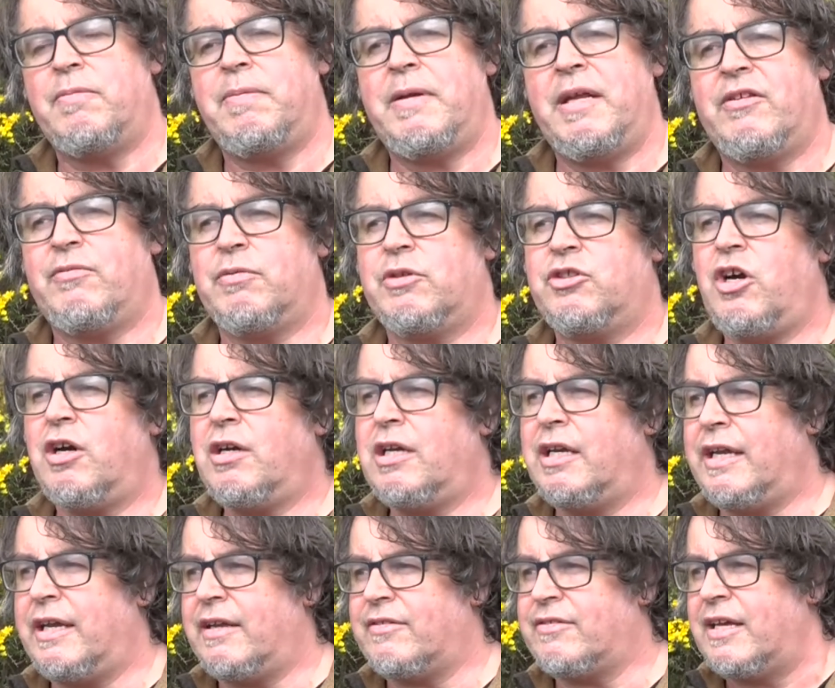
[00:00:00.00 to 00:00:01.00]
replaced with
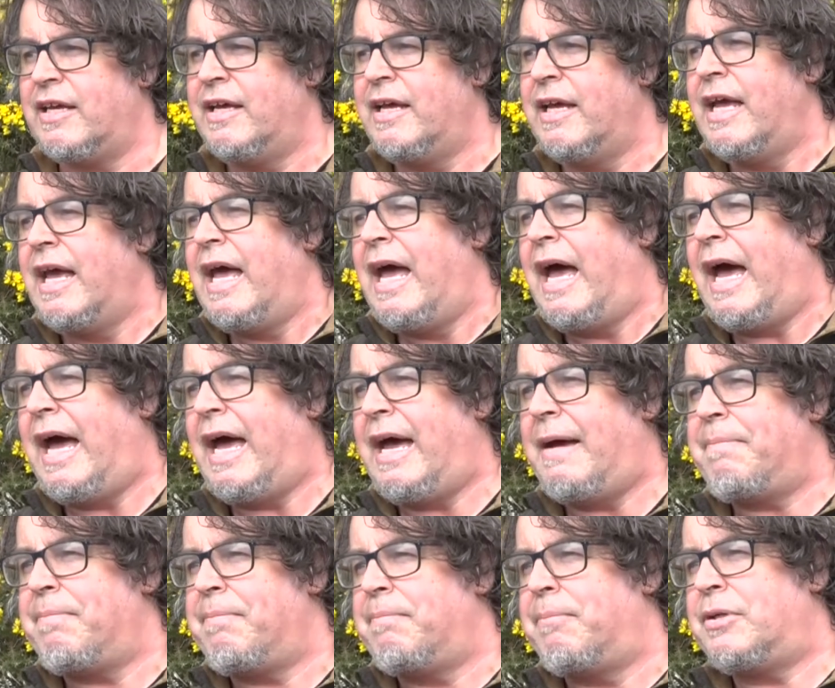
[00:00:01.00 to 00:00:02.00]
chocolate eggs.
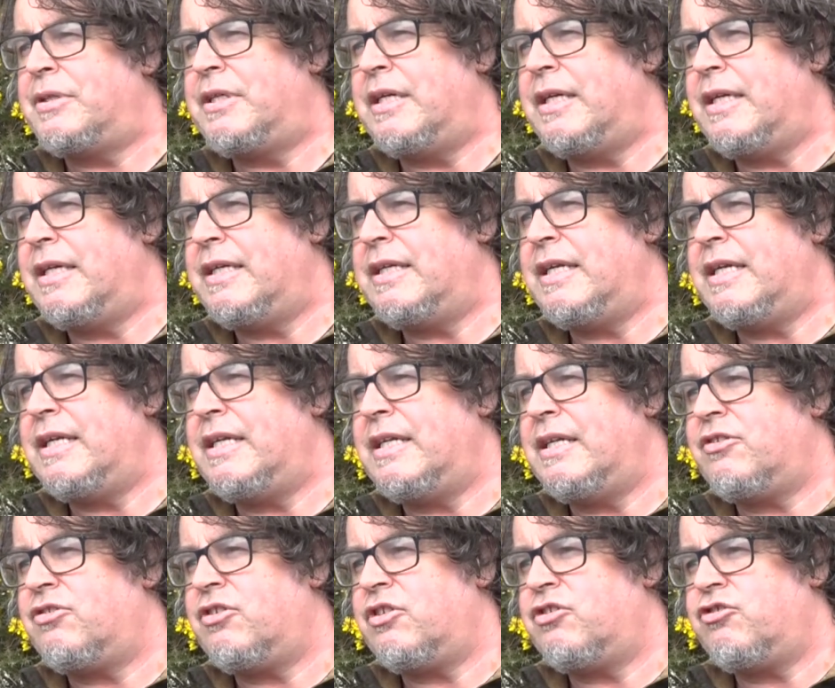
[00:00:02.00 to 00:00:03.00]
But
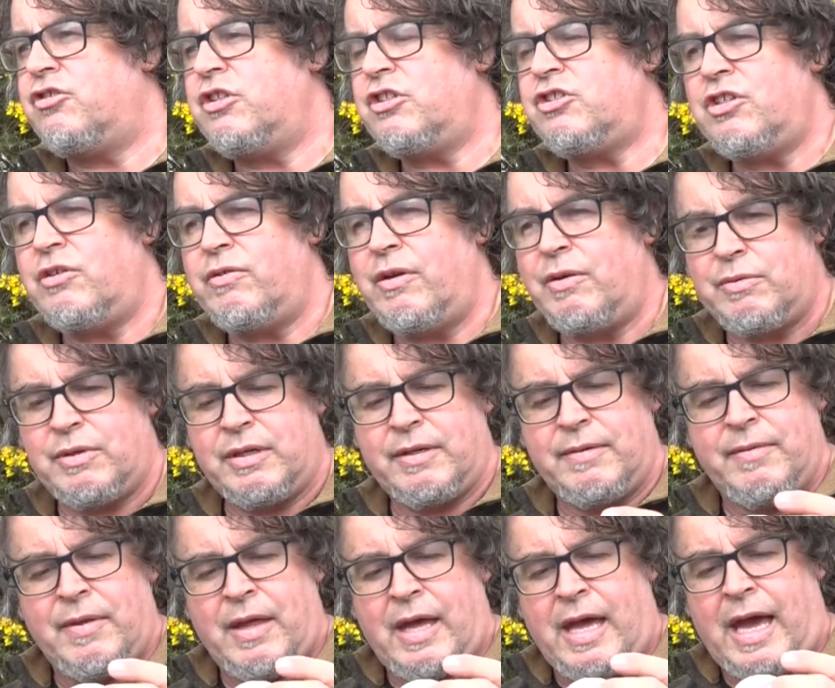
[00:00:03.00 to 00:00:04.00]
the tradition around
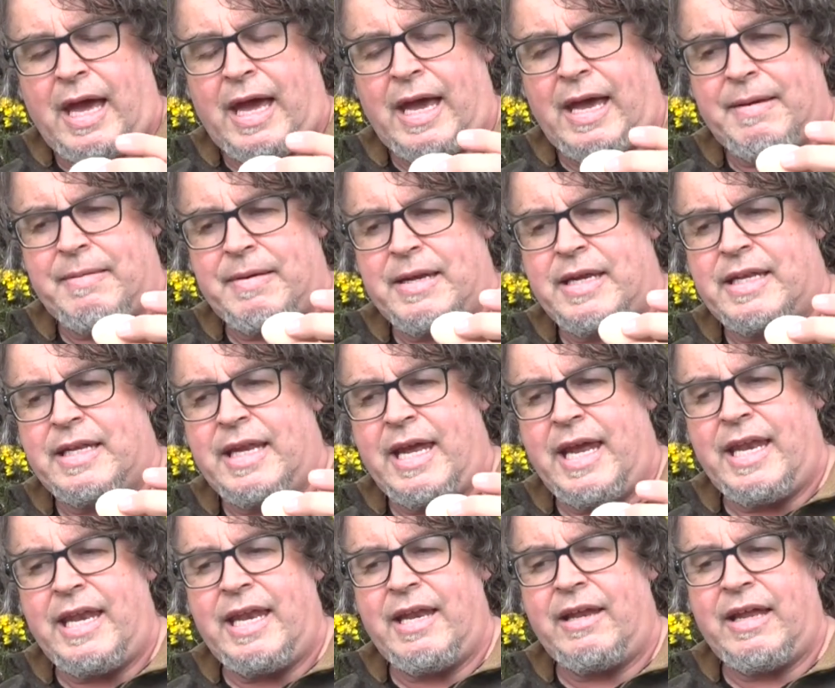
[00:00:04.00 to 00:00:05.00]
eating
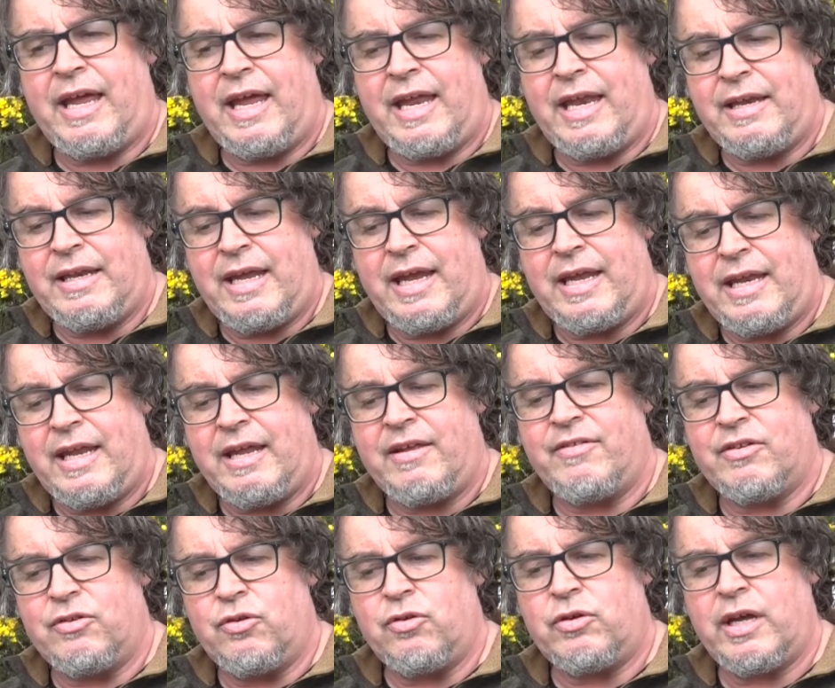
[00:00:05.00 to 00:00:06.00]
hen
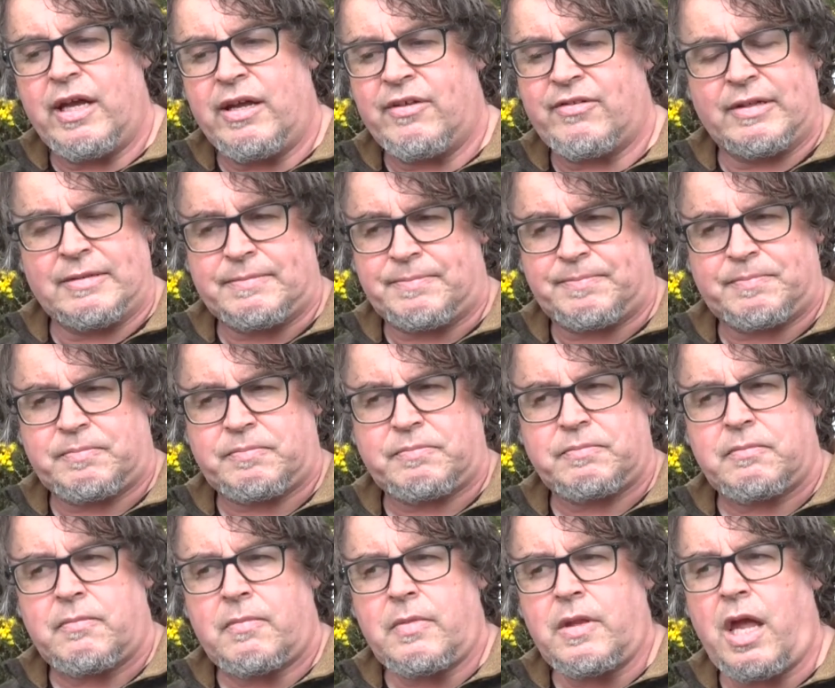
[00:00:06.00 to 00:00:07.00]
eggs and duck eggs,
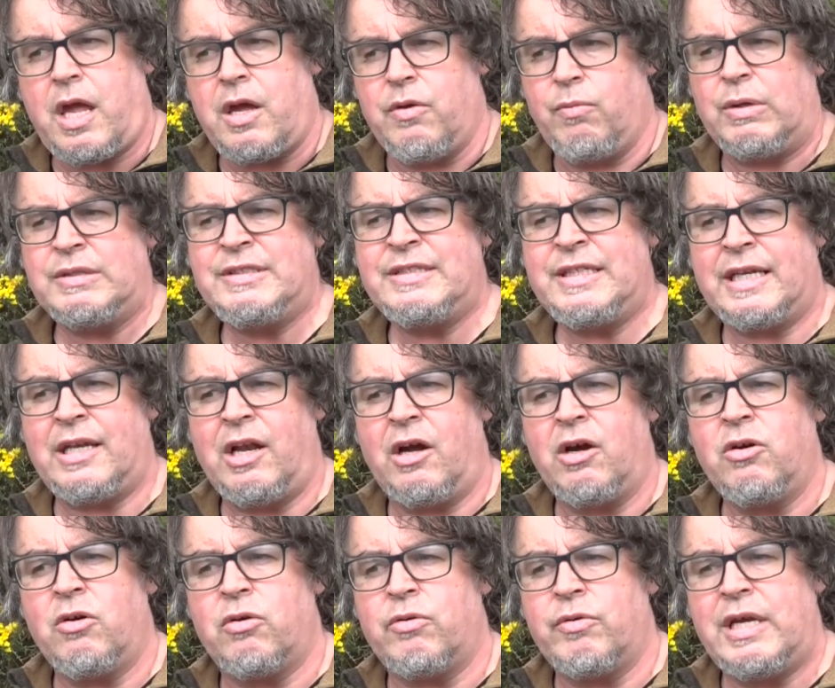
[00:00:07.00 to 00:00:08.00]
it wasn't that
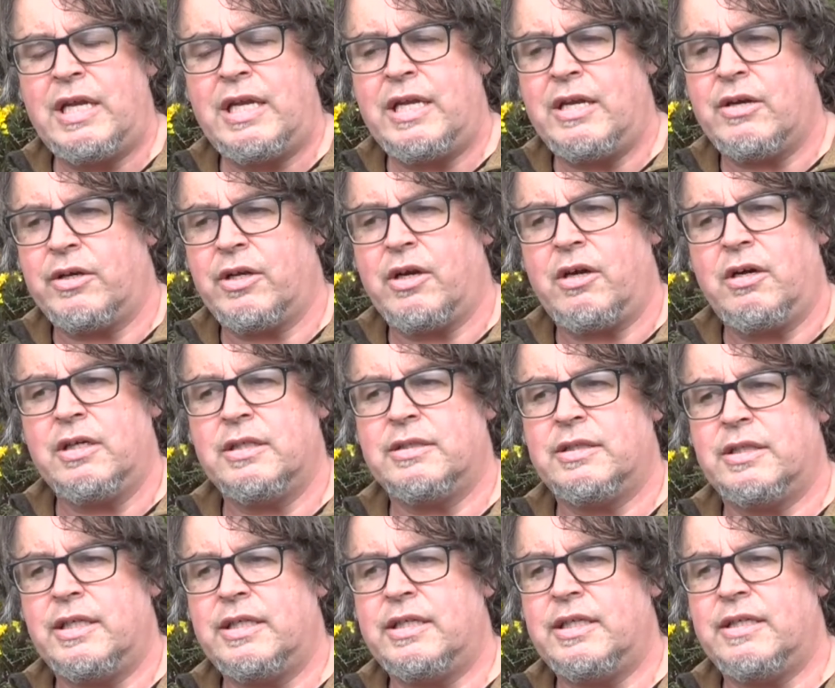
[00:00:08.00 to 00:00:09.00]
long ago, really. You're talking
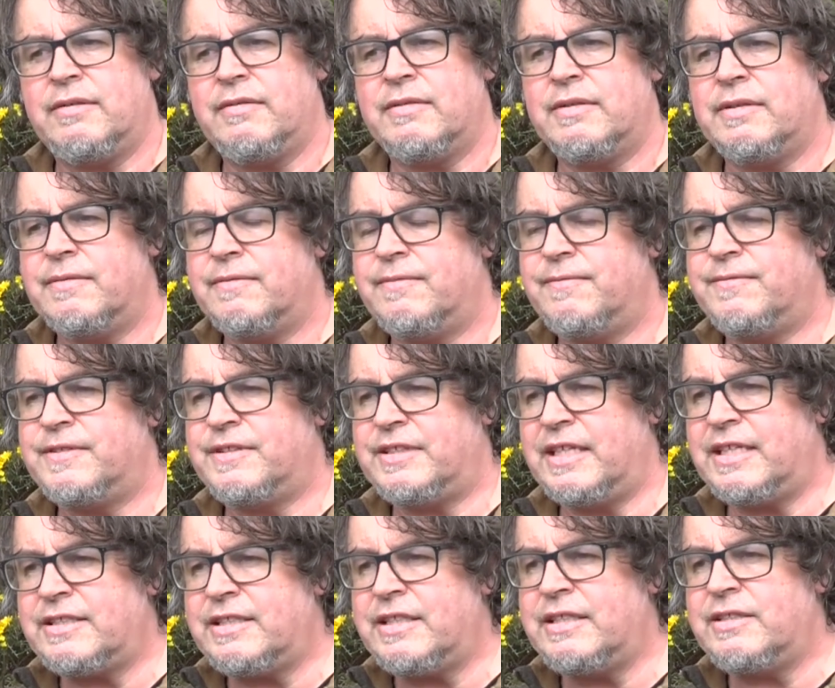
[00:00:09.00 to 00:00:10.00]
the
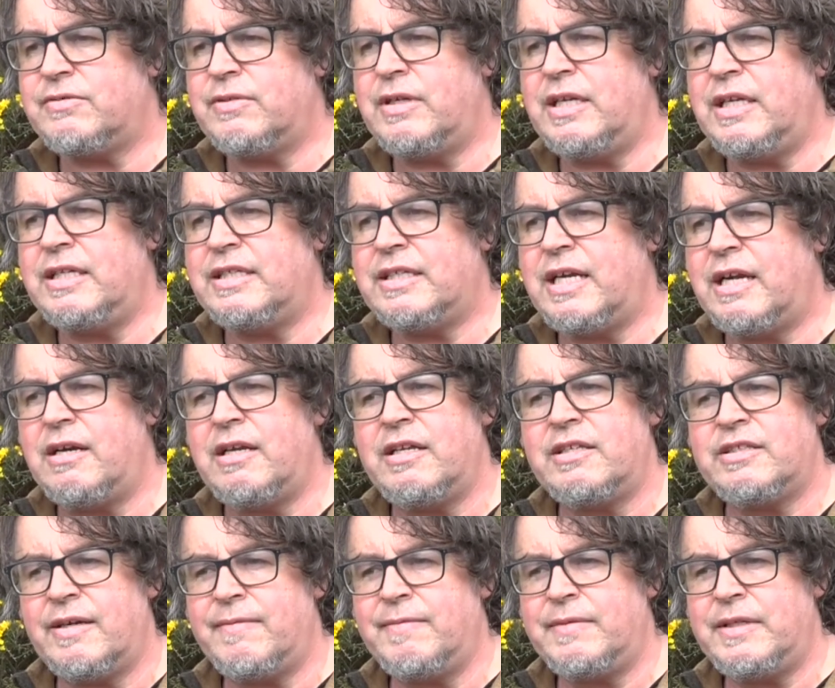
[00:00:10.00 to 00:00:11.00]
1960s, really, early
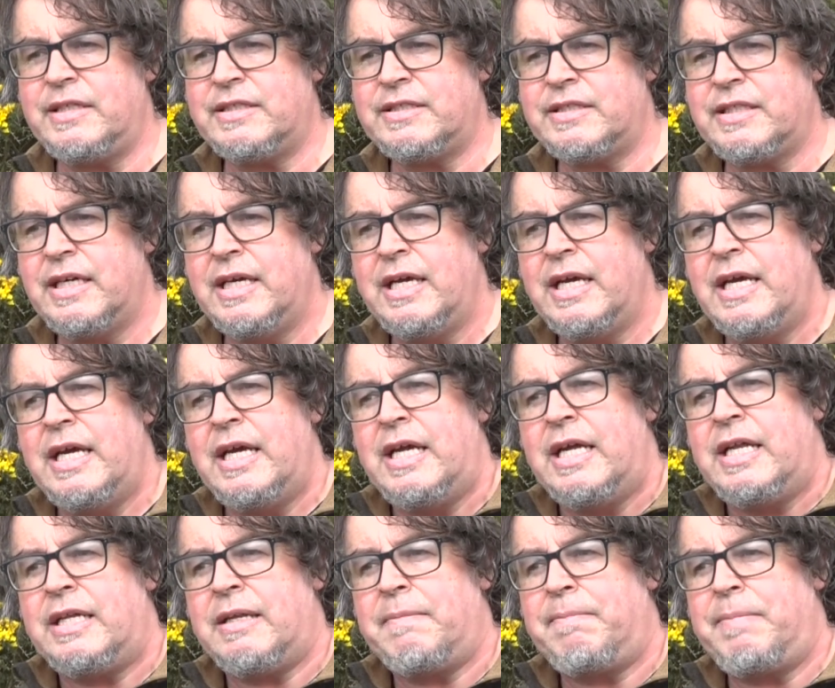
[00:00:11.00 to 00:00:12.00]
70s,
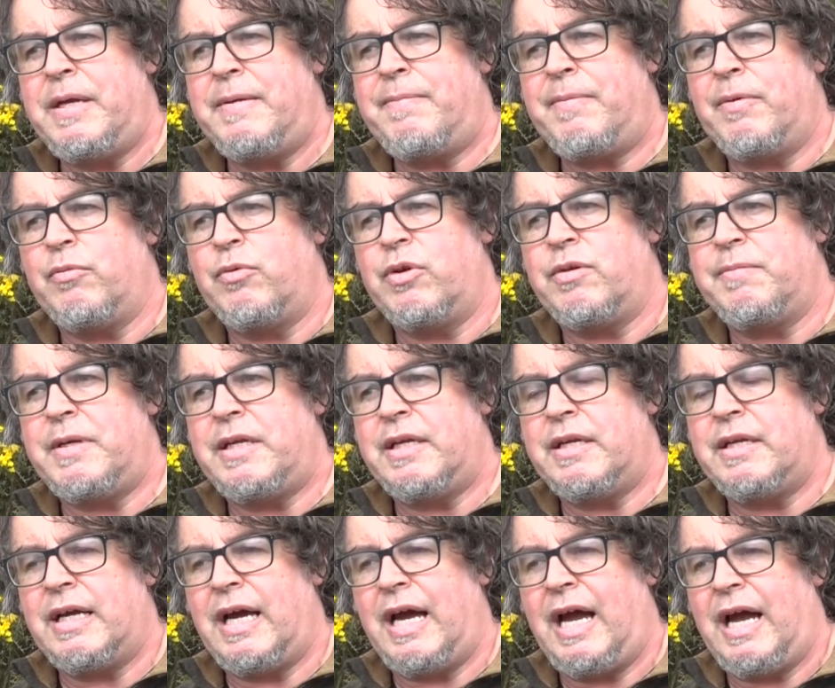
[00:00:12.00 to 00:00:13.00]
that people would have
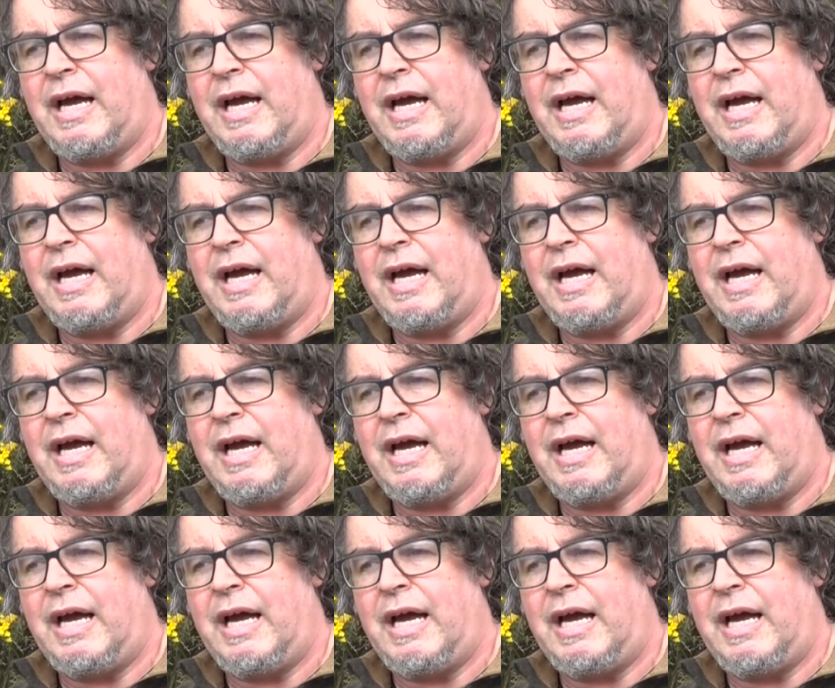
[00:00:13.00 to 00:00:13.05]
been